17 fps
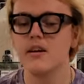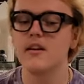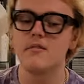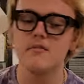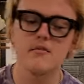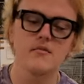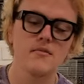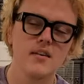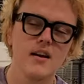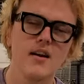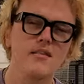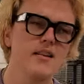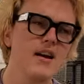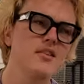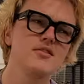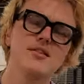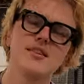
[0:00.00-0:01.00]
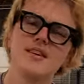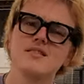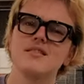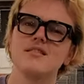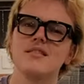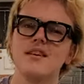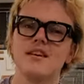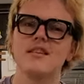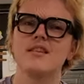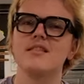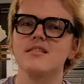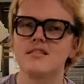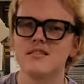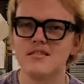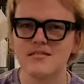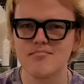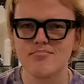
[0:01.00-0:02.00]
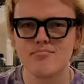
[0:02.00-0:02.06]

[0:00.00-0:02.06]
If I actually I'd say it is